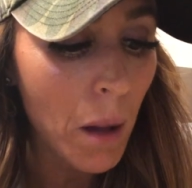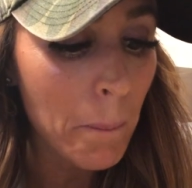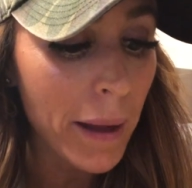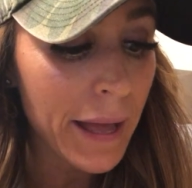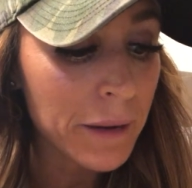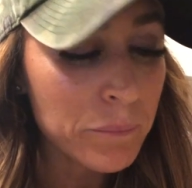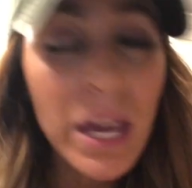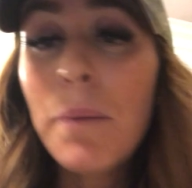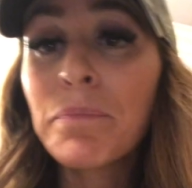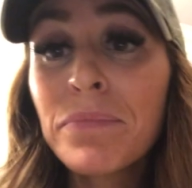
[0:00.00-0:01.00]
But
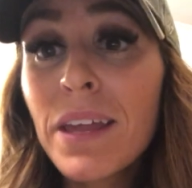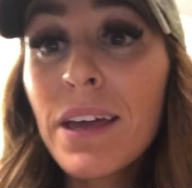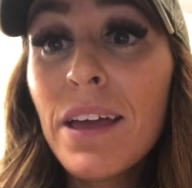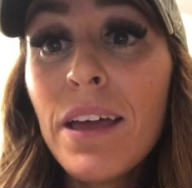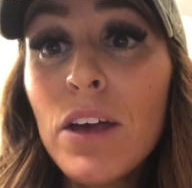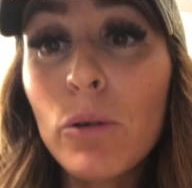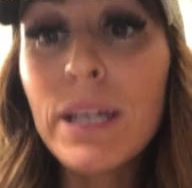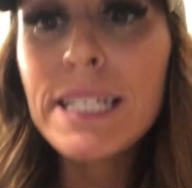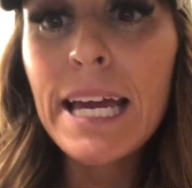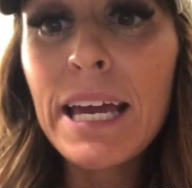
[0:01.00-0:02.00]
yeah,
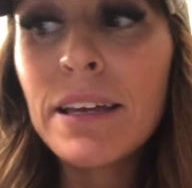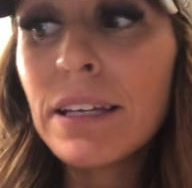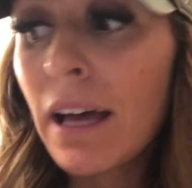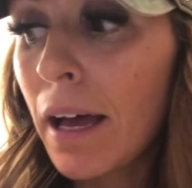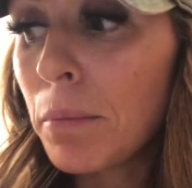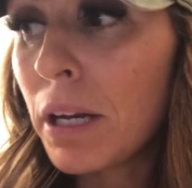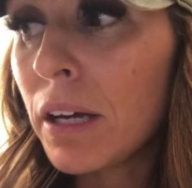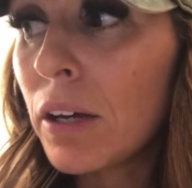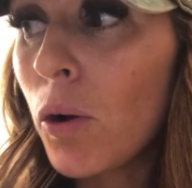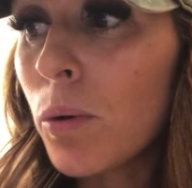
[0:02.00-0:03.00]
great day. I'm
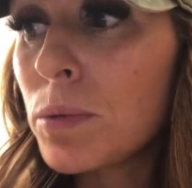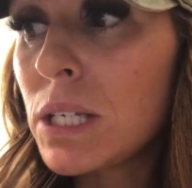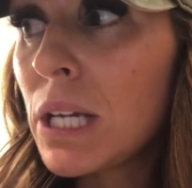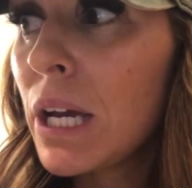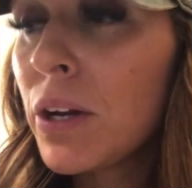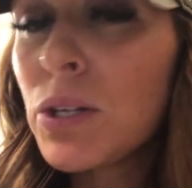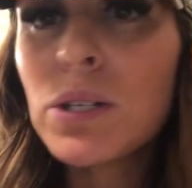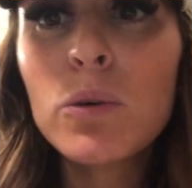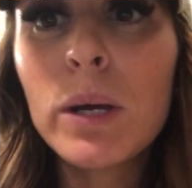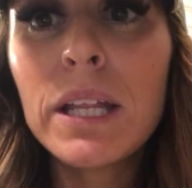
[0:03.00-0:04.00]
gonna go
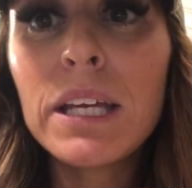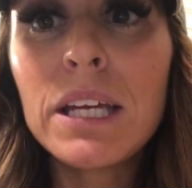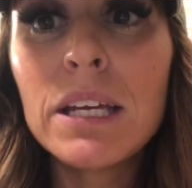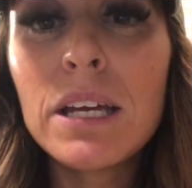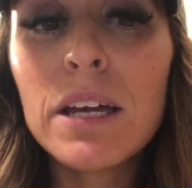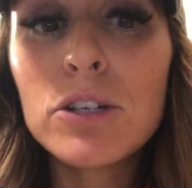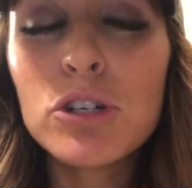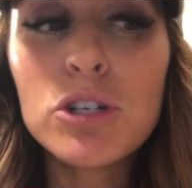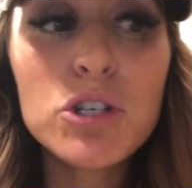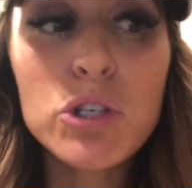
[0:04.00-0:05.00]
upstairs quickly,
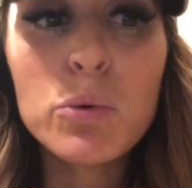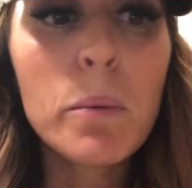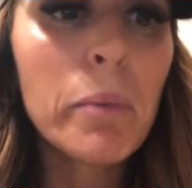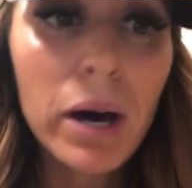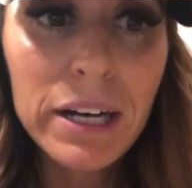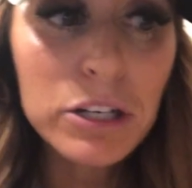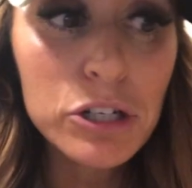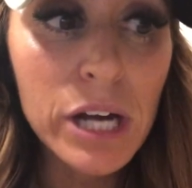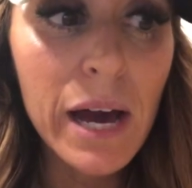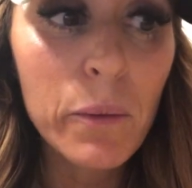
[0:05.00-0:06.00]
just do a body
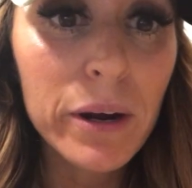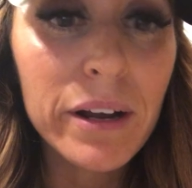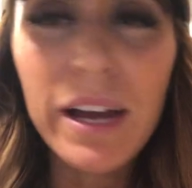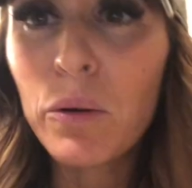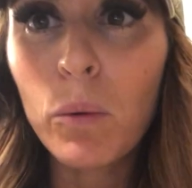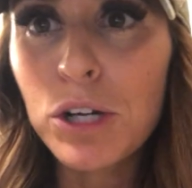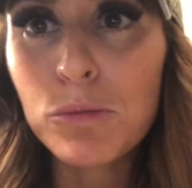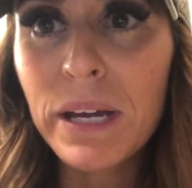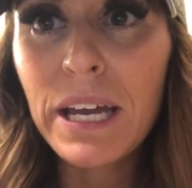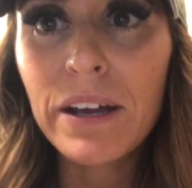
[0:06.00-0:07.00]
shower. I don't wash
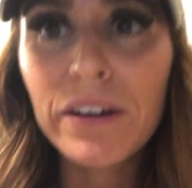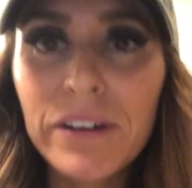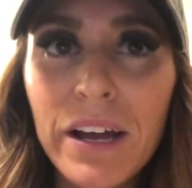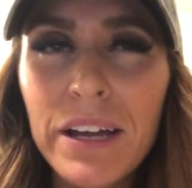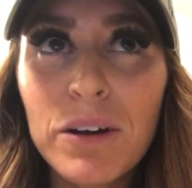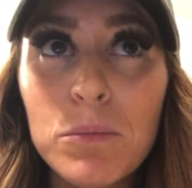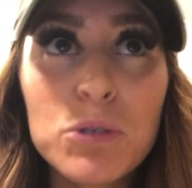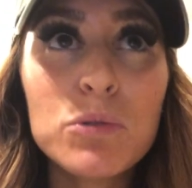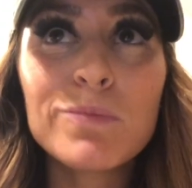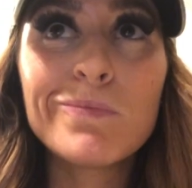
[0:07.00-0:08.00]
my hair. I
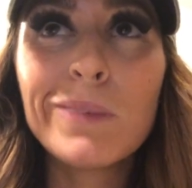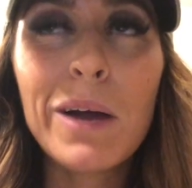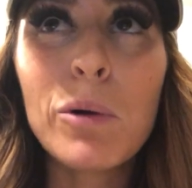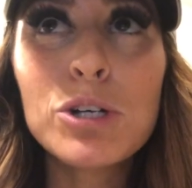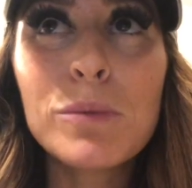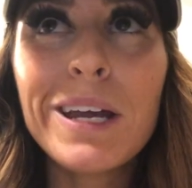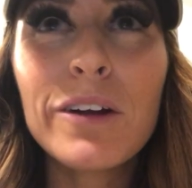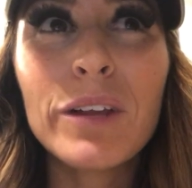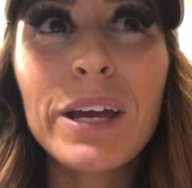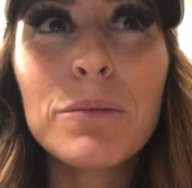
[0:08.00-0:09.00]
almost I wash my
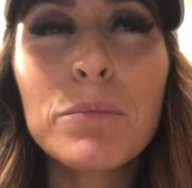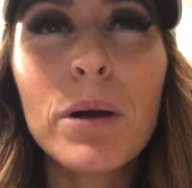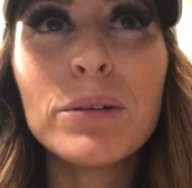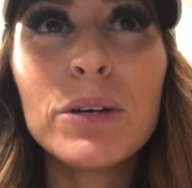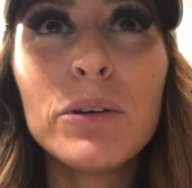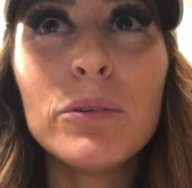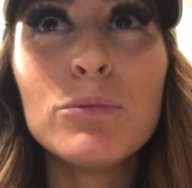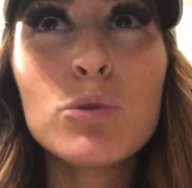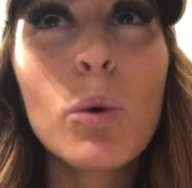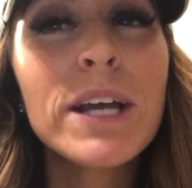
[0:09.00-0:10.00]
hair like probably
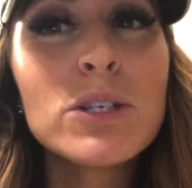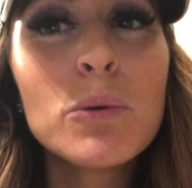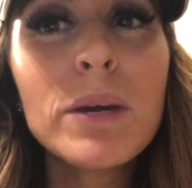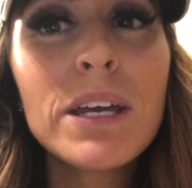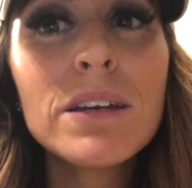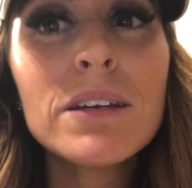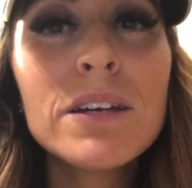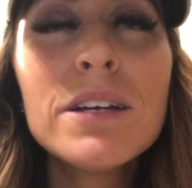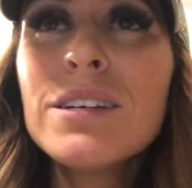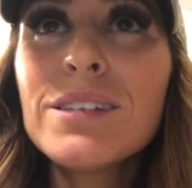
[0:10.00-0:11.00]
twice a week,
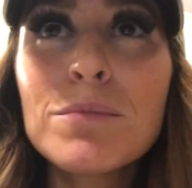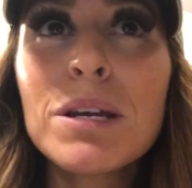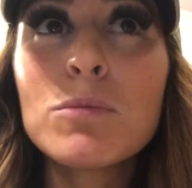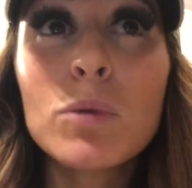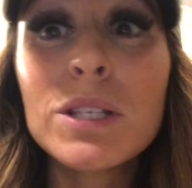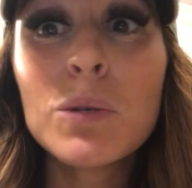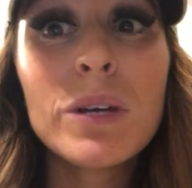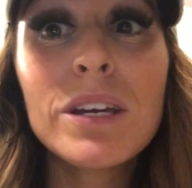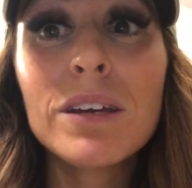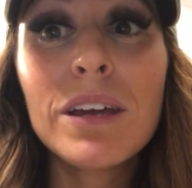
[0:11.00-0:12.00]
sometimes once a
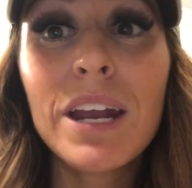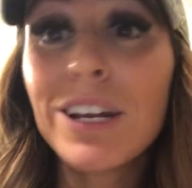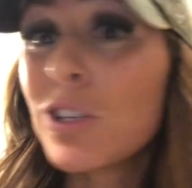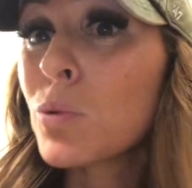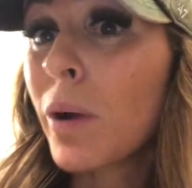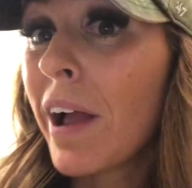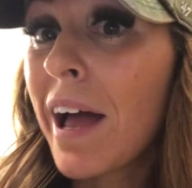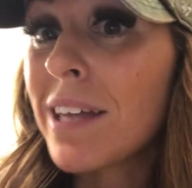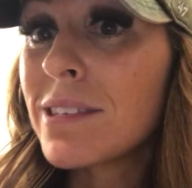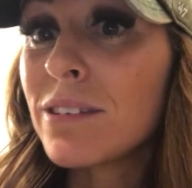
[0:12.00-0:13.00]
week, and I just wear
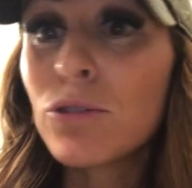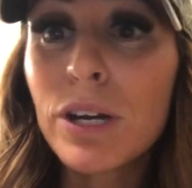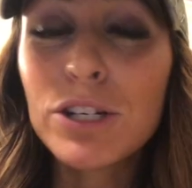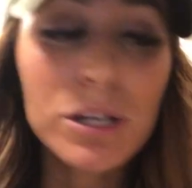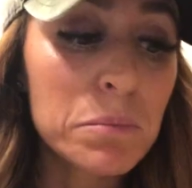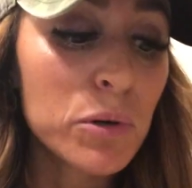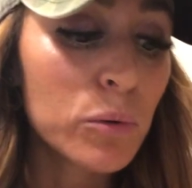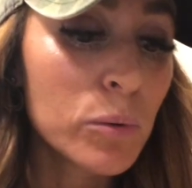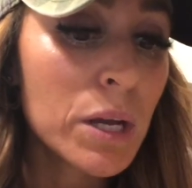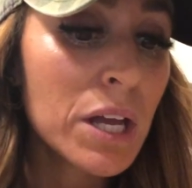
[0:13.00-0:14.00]
hats and dry
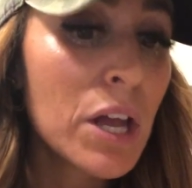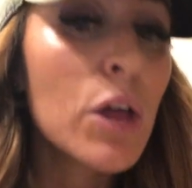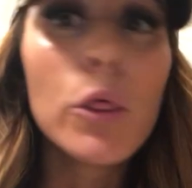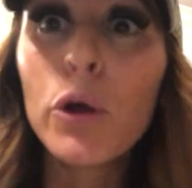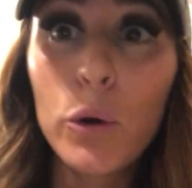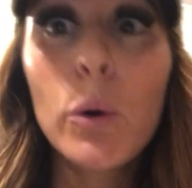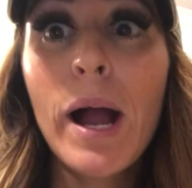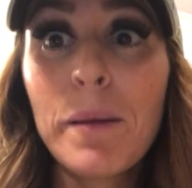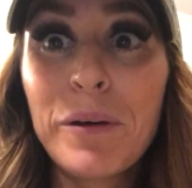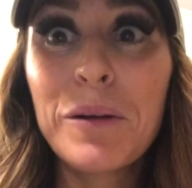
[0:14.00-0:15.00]
shampoo the
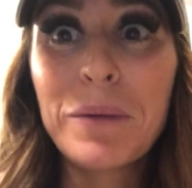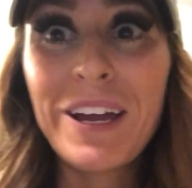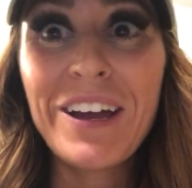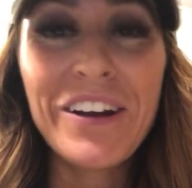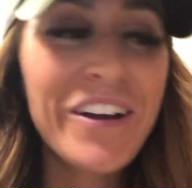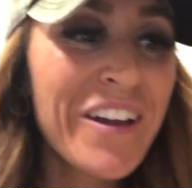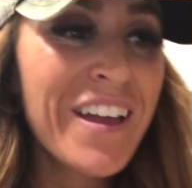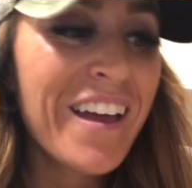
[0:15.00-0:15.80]
crap out of my hair.